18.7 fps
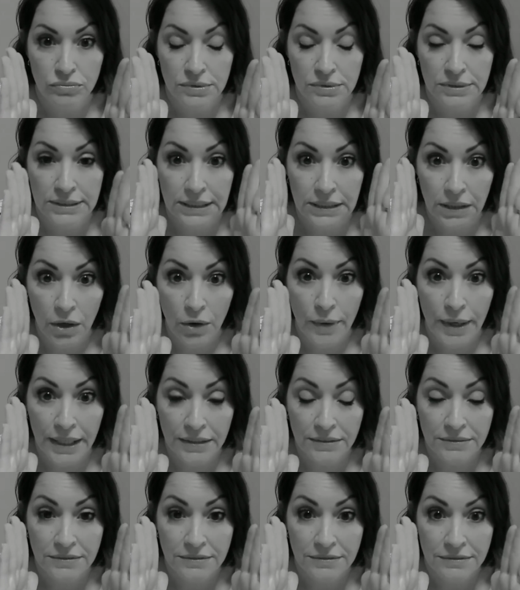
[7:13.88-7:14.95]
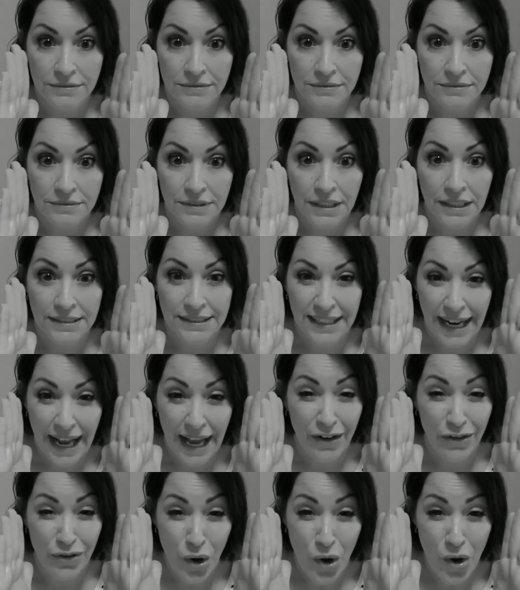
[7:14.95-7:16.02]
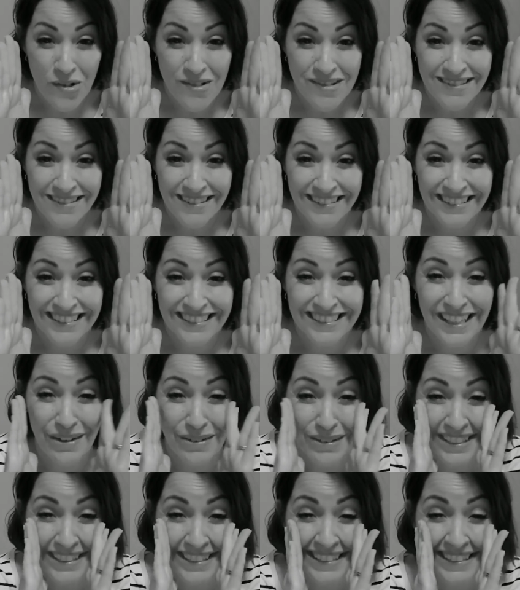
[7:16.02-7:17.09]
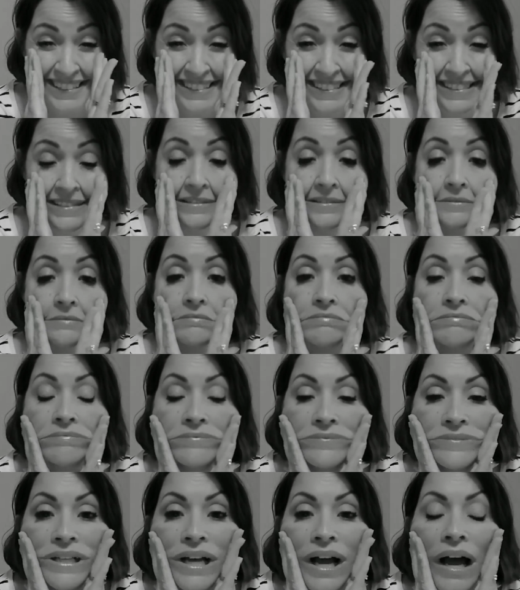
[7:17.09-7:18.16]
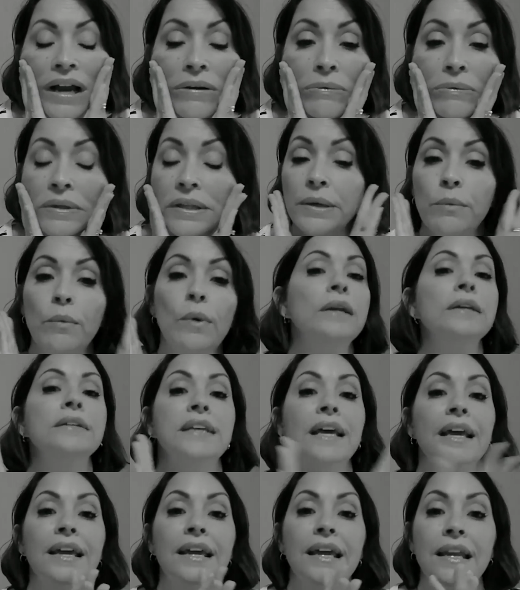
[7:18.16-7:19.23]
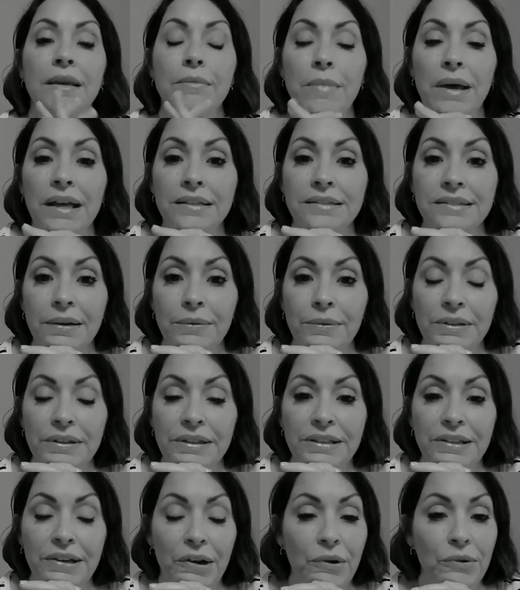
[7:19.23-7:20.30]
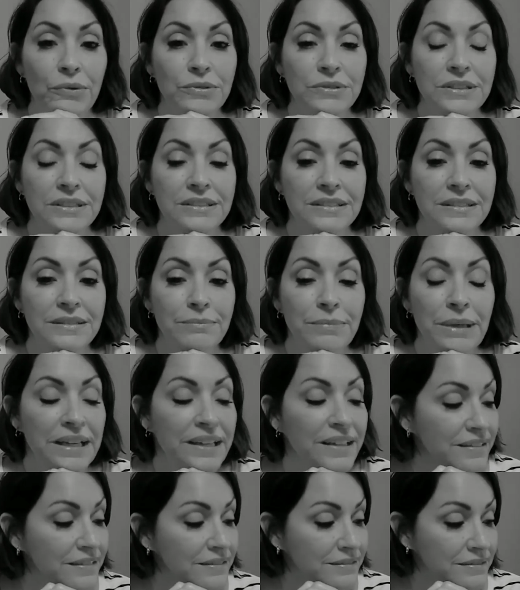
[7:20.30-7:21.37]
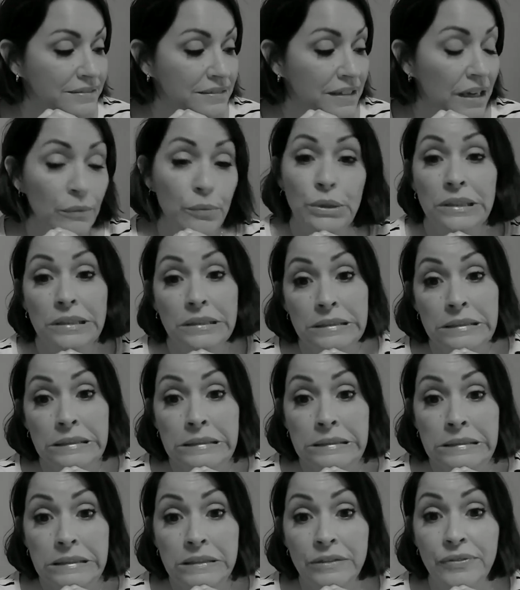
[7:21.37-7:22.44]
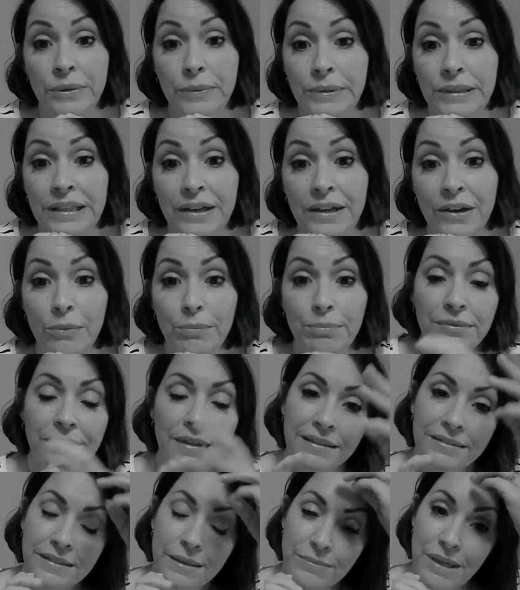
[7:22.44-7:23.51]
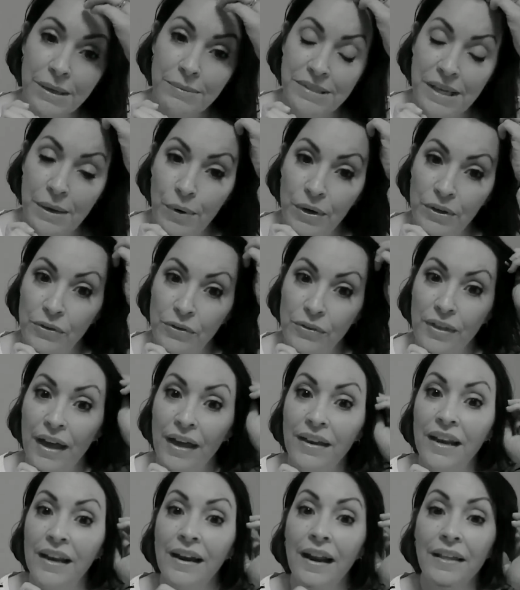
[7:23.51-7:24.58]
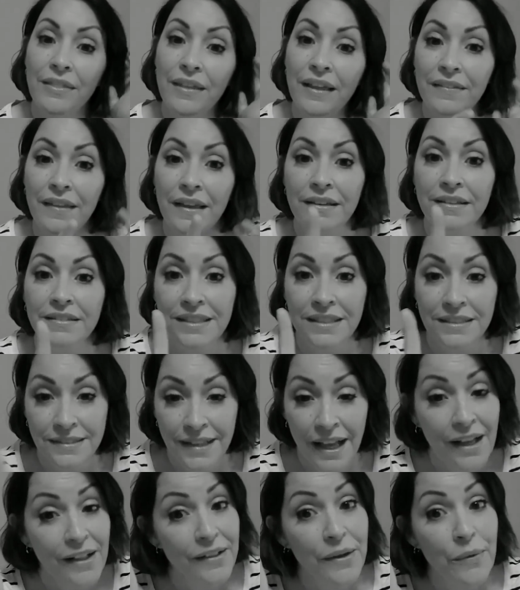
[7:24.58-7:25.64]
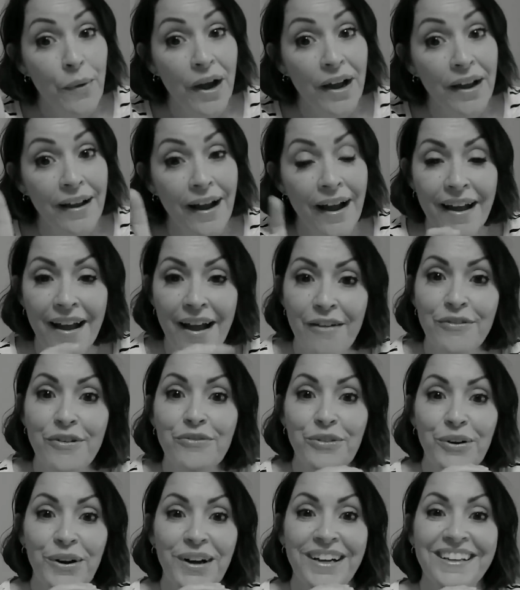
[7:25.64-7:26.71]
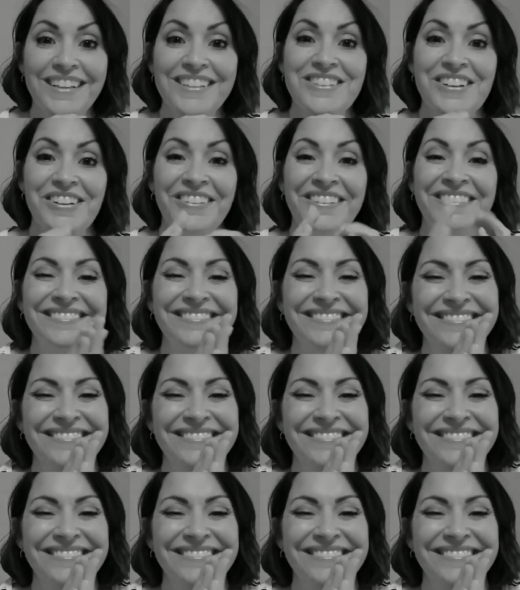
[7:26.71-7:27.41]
zero in? Is it Adderall? Is that what it is? I don't really wanna take any meds, I really don't, but I would if it would help, and sometimes I wonder that, and I think that is exactly why I have a variety show.